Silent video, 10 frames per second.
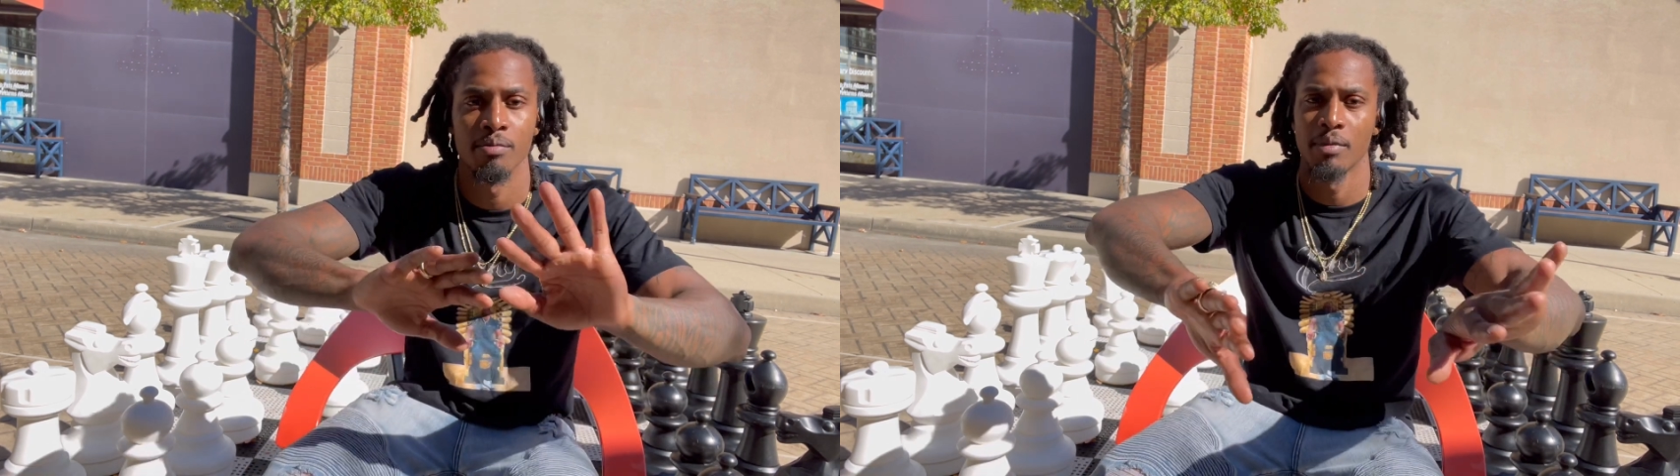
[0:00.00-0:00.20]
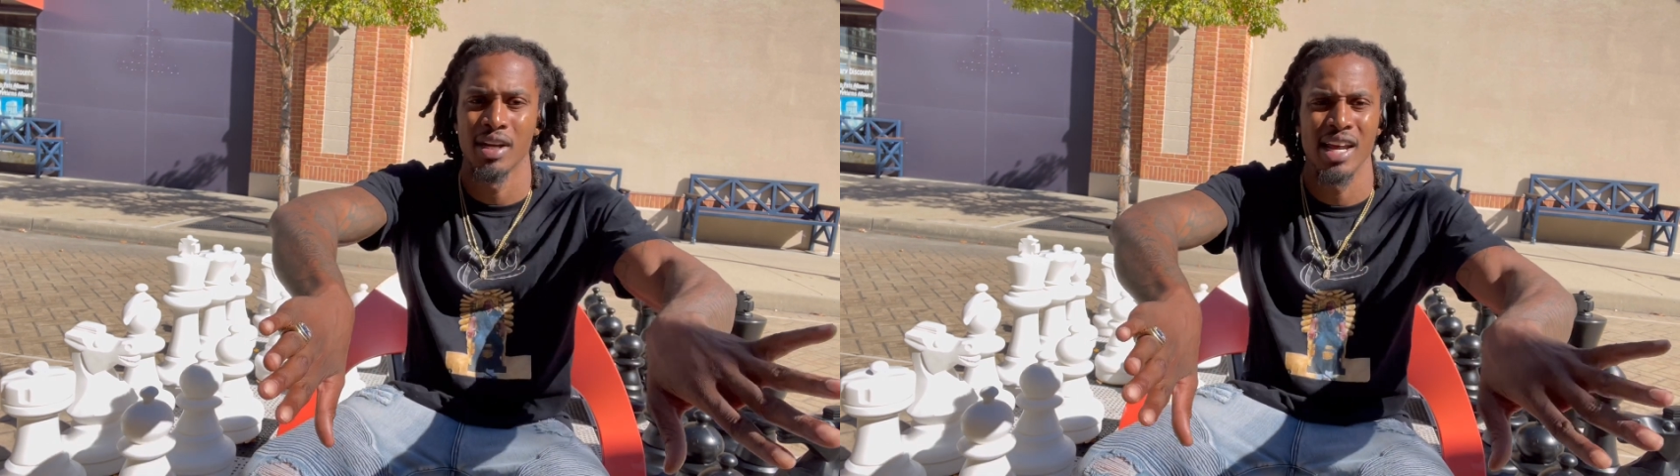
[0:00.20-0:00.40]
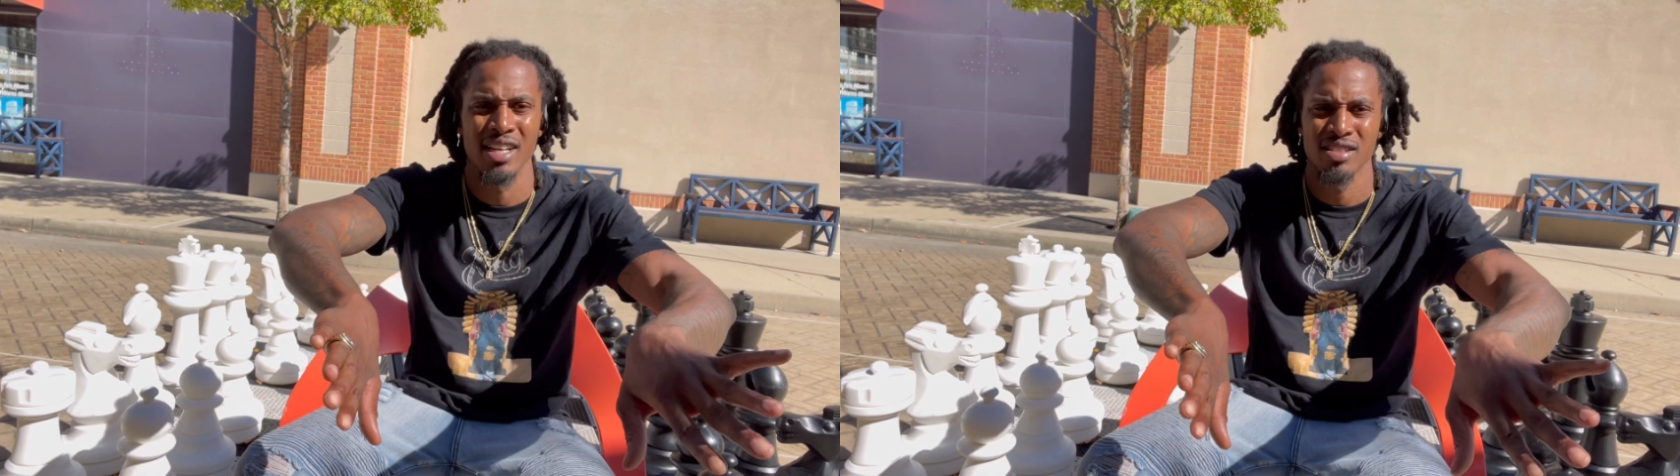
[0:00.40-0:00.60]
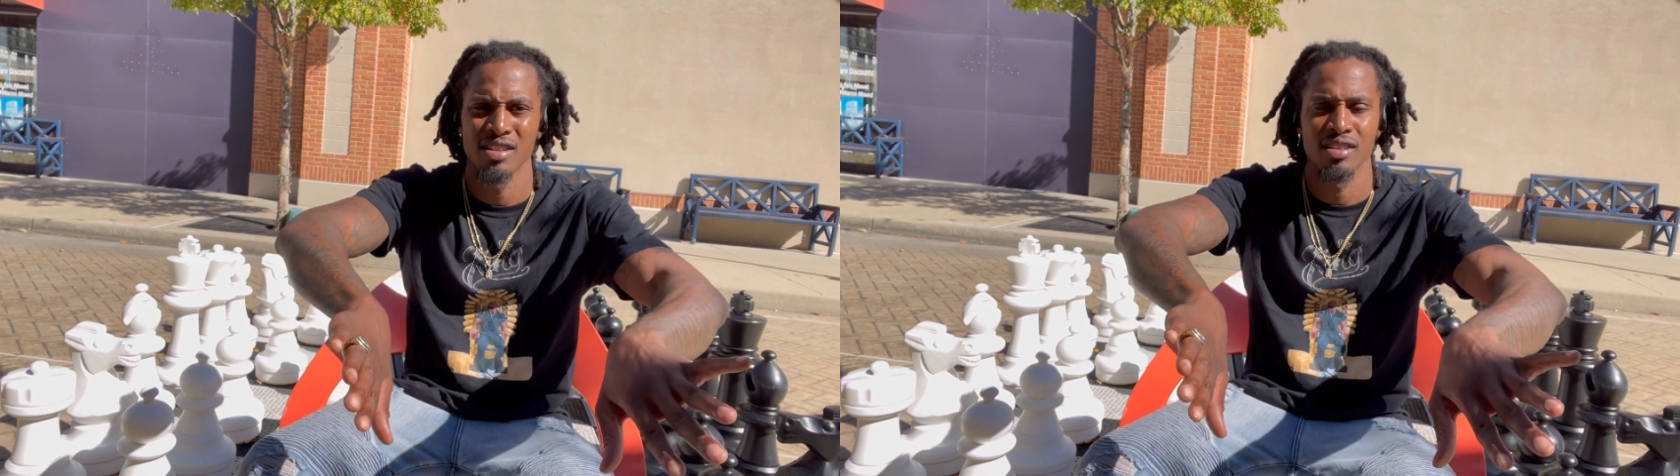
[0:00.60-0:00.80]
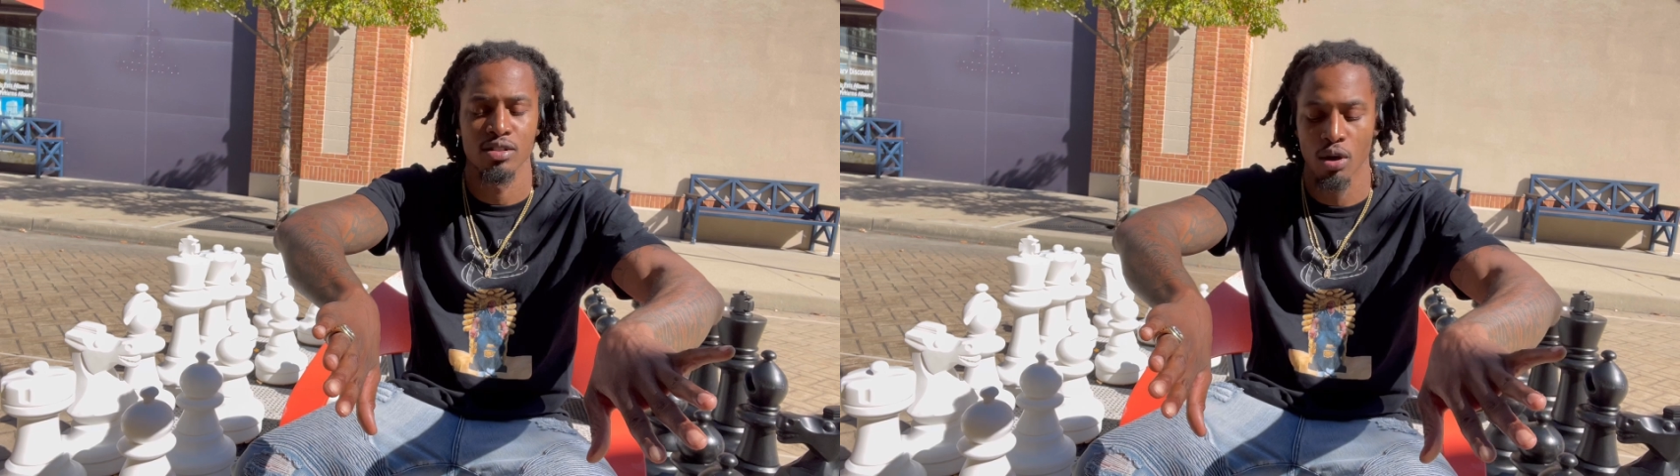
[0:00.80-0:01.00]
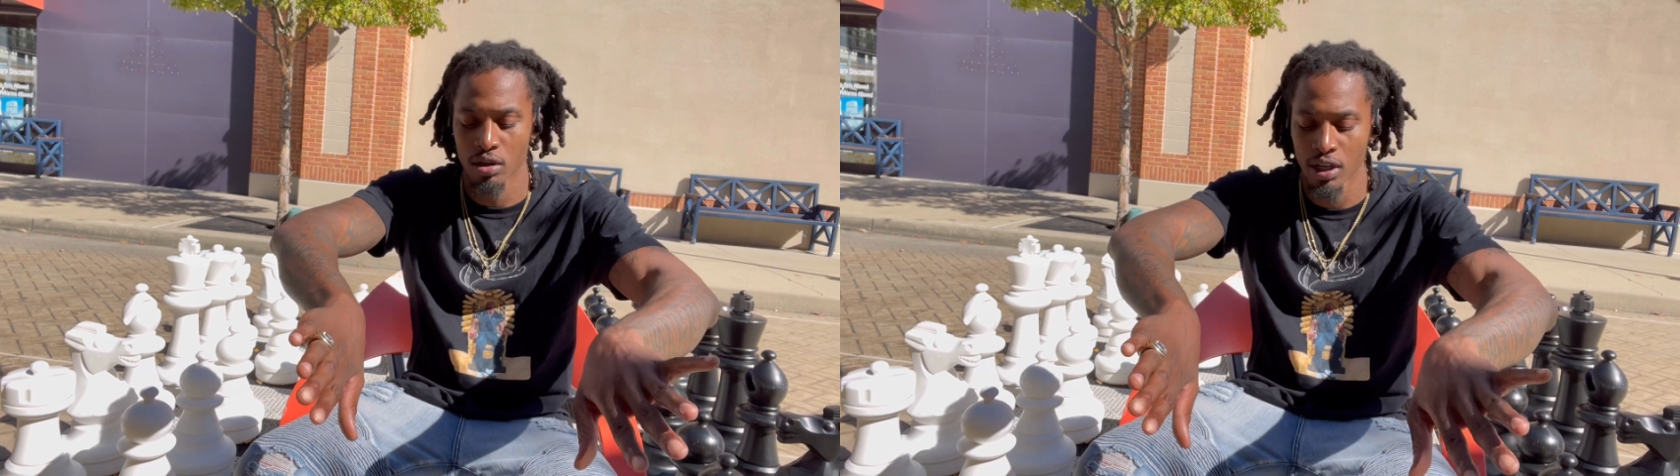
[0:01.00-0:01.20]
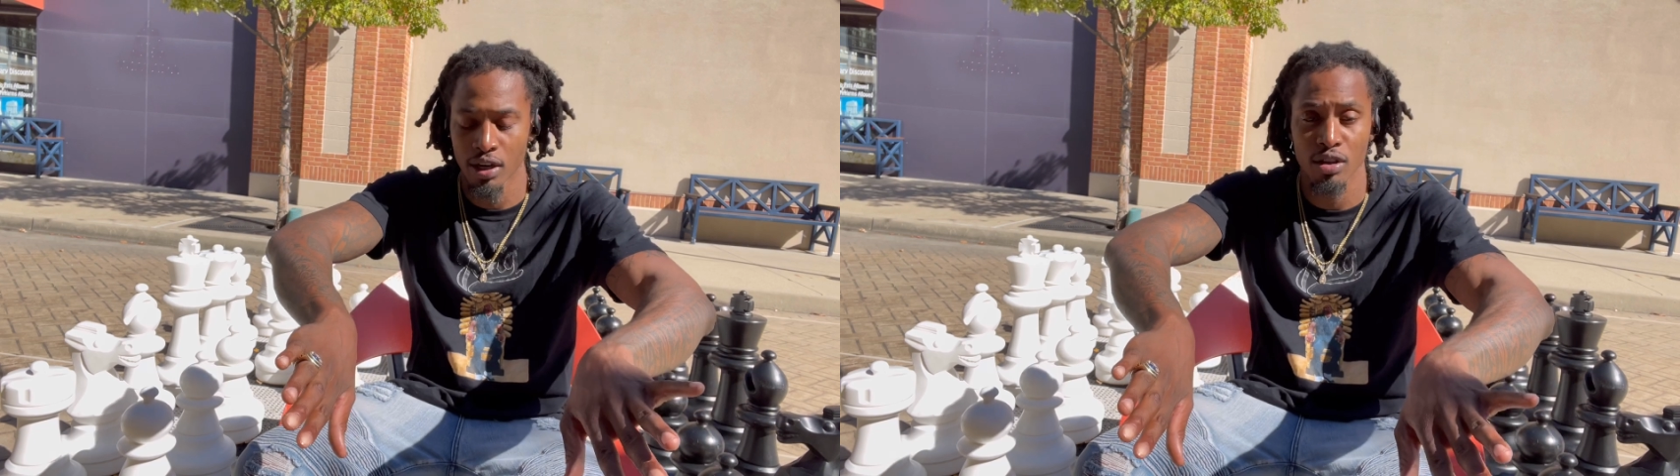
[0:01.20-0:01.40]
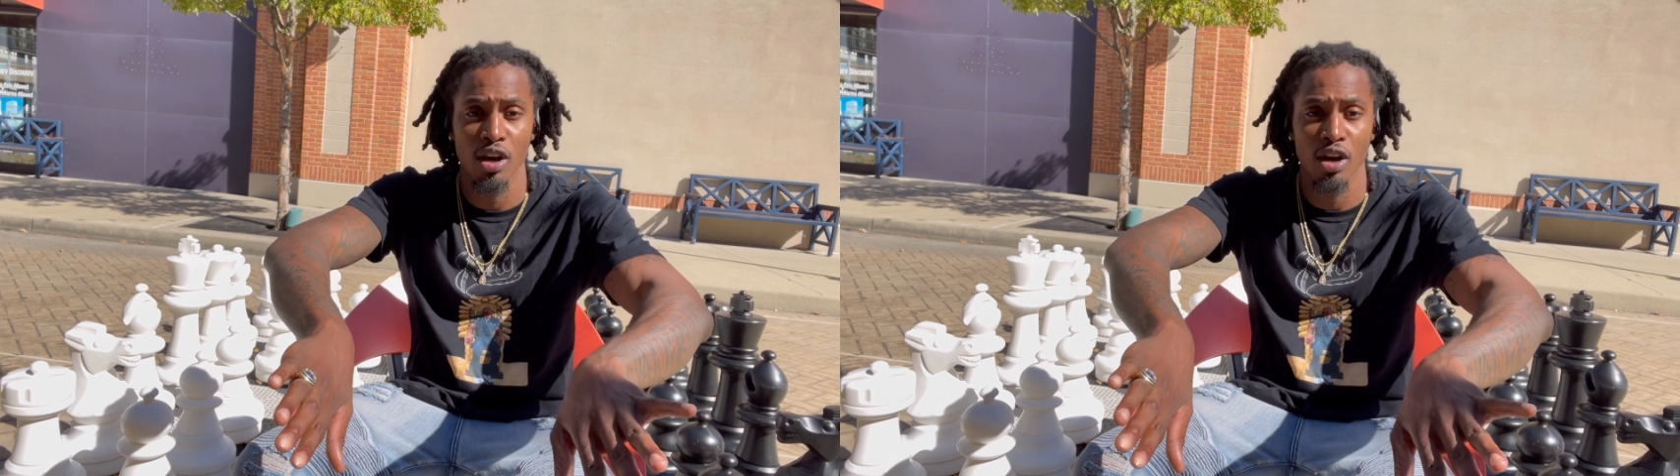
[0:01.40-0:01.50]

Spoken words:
but that's totally on